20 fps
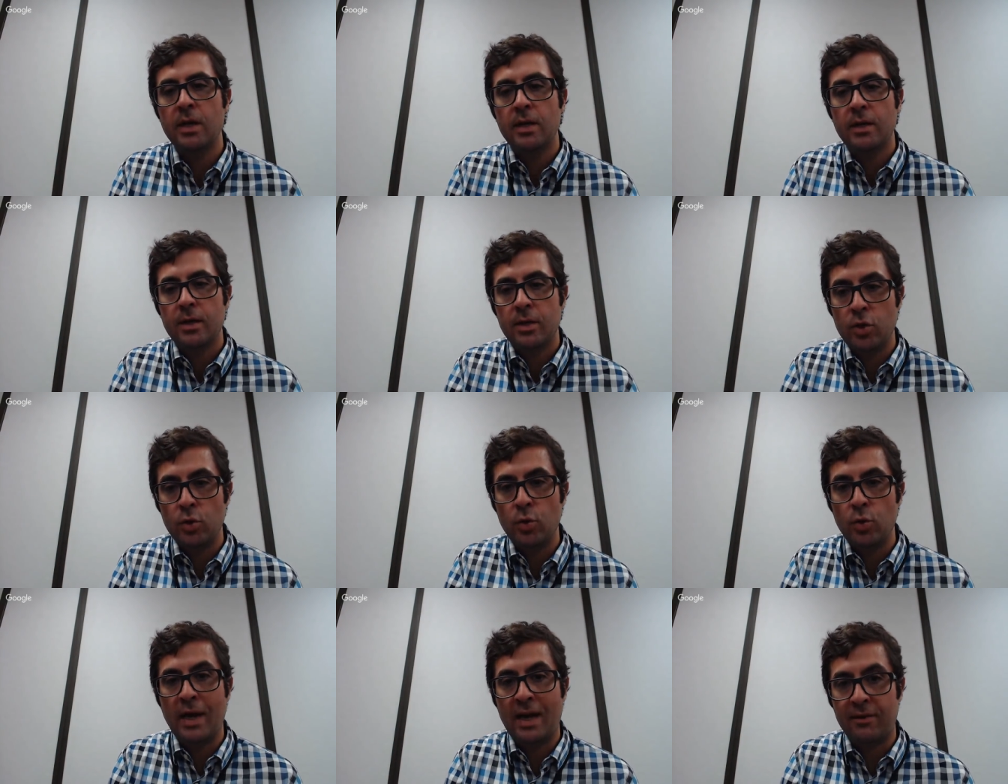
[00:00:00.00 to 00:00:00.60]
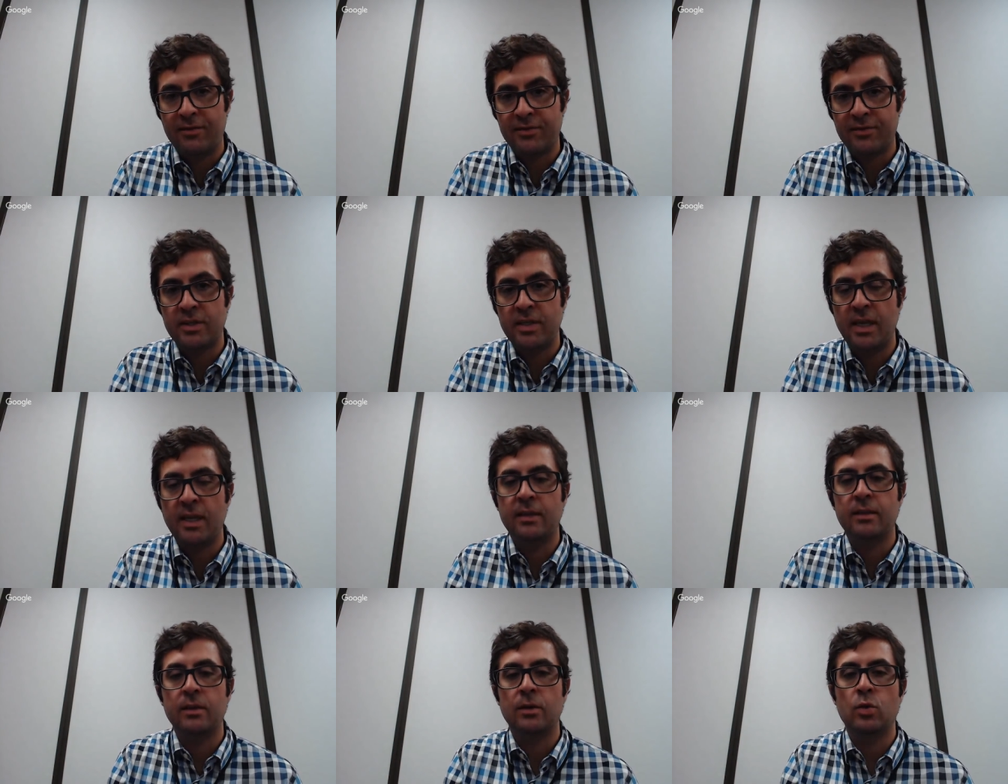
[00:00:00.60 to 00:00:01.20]
You have to
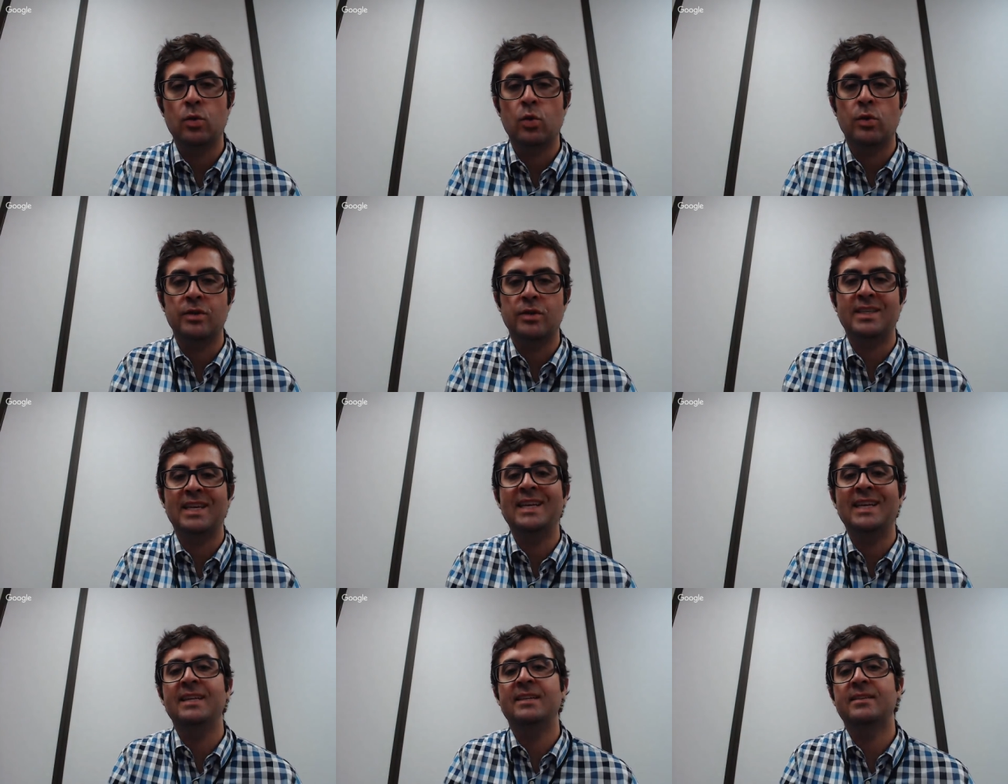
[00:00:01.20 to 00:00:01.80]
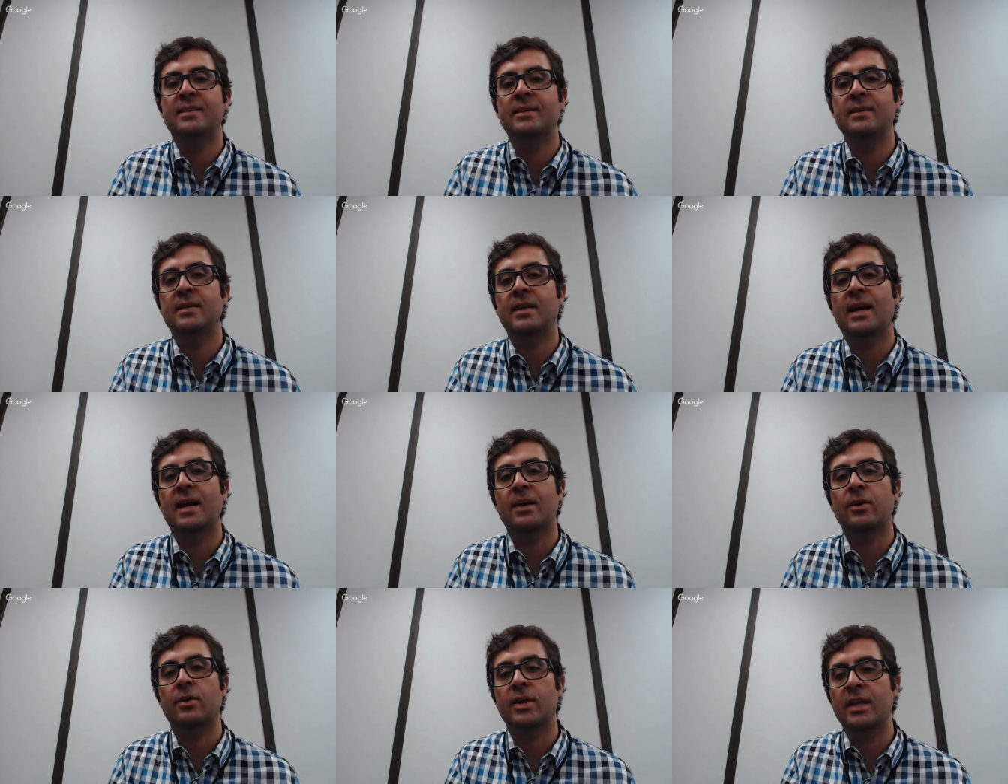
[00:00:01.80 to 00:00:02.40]
take the course in its
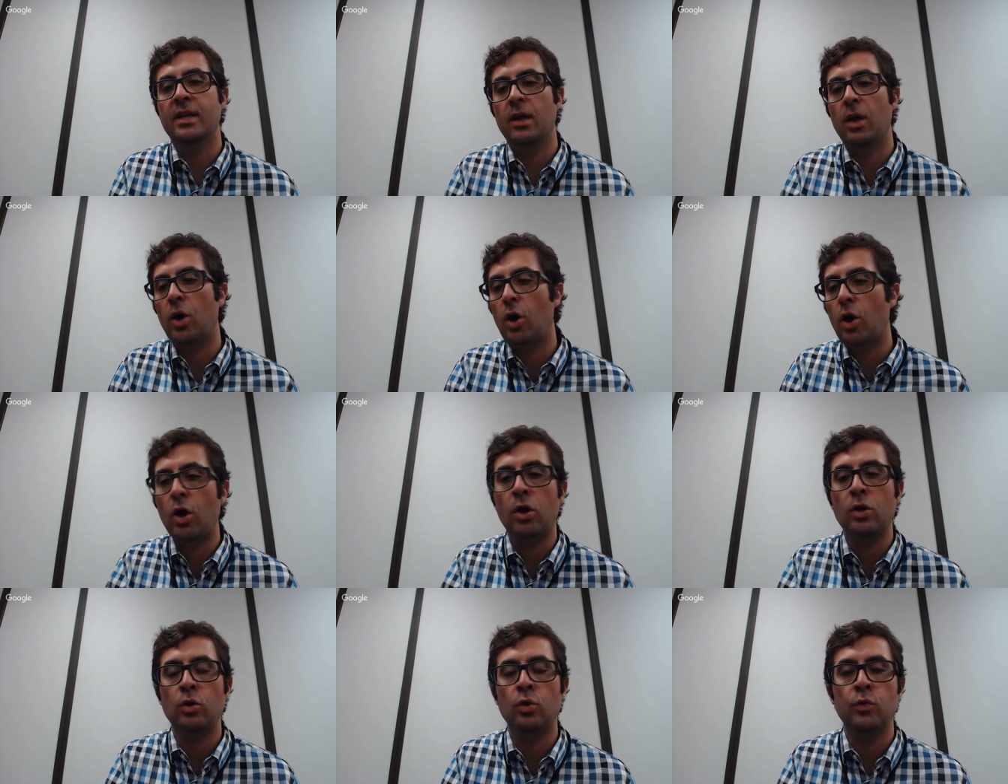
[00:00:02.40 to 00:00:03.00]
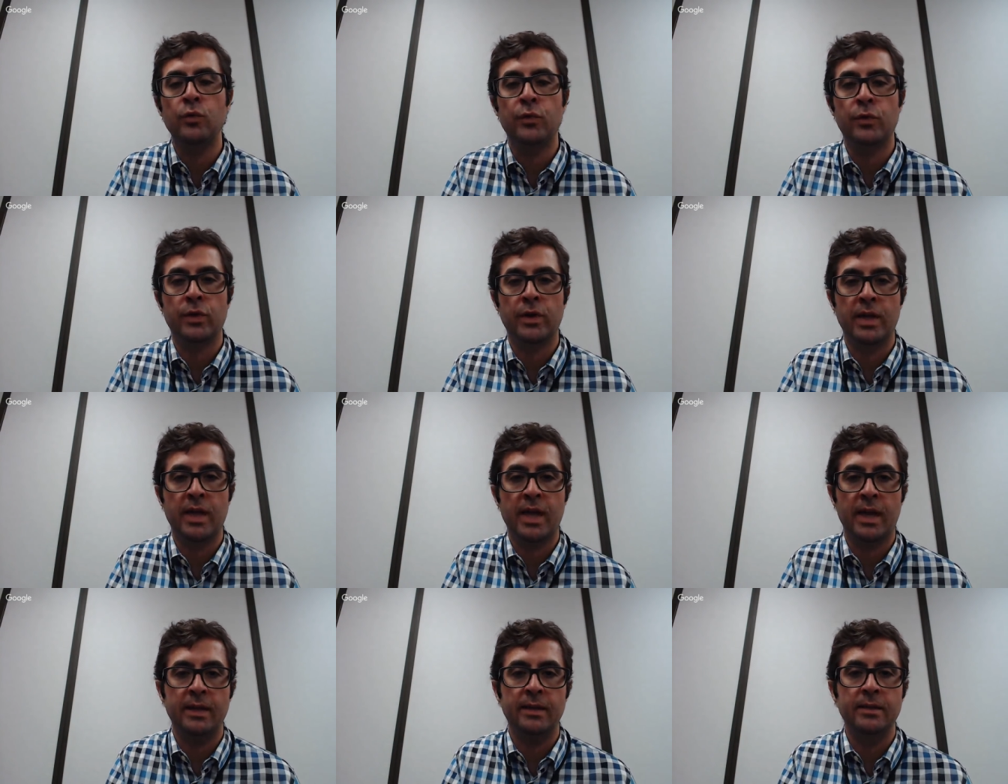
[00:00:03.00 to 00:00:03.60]
entirety all over
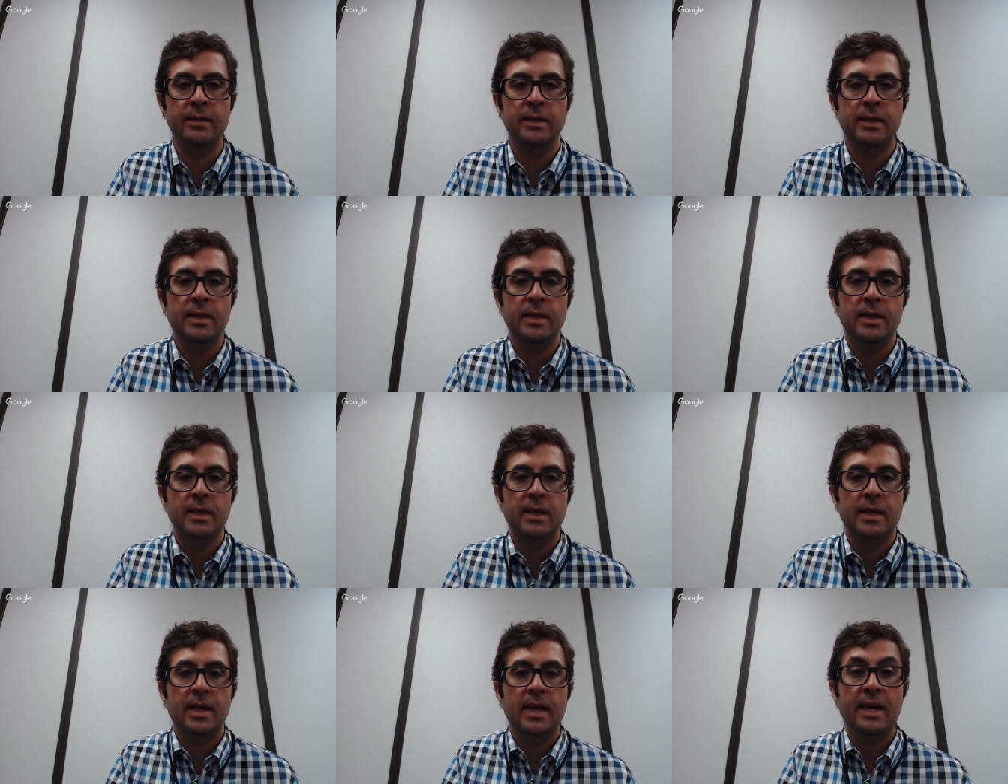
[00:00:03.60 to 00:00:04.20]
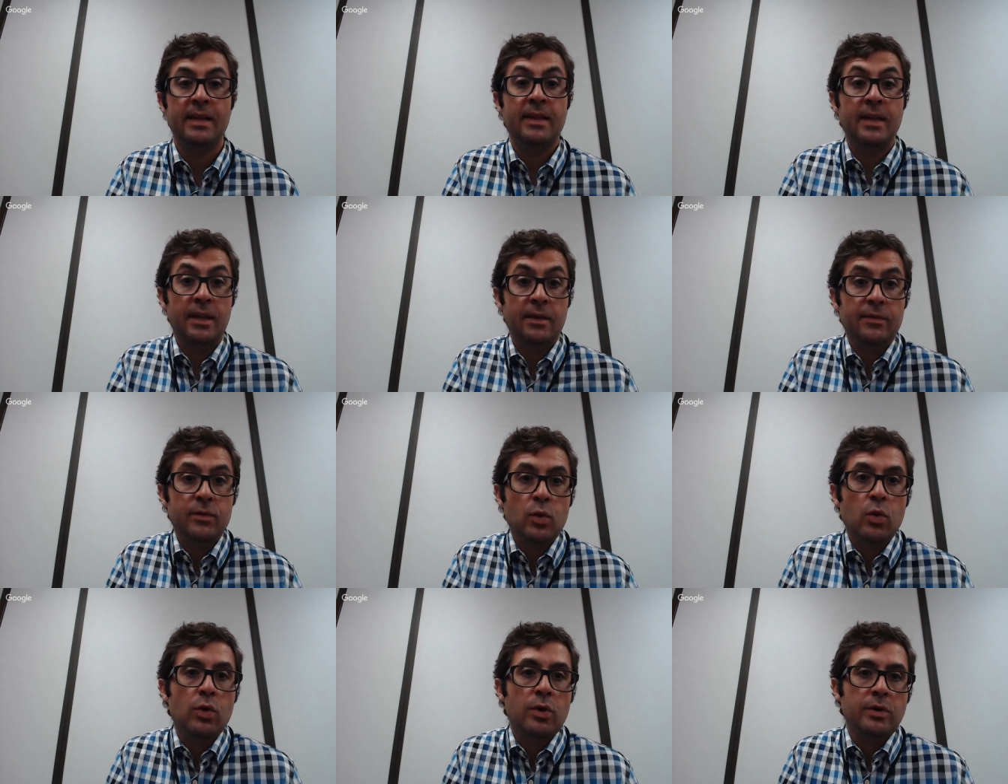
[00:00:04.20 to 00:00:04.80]
again. And then,
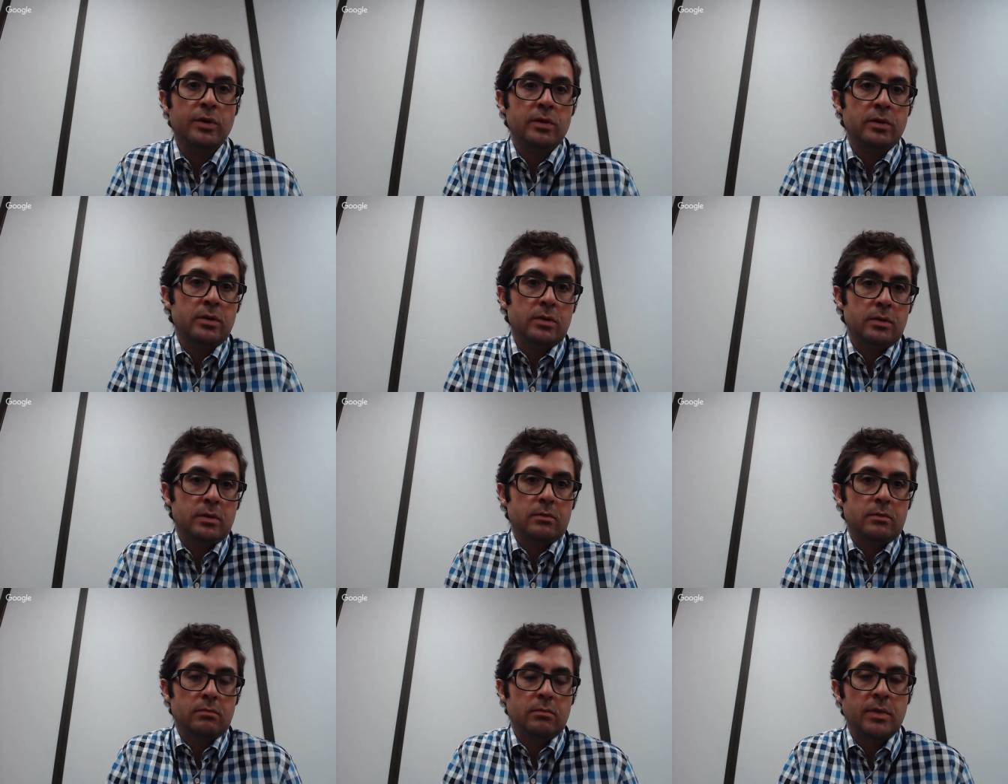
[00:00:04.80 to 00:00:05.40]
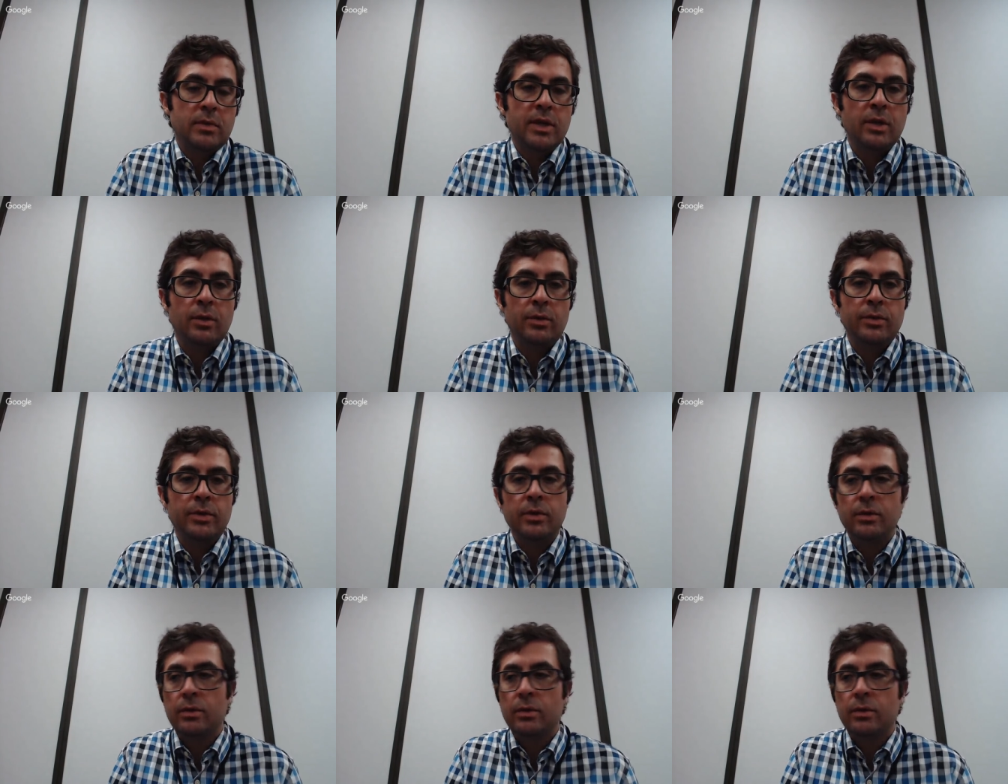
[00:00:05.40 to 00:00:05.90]
of course, you know,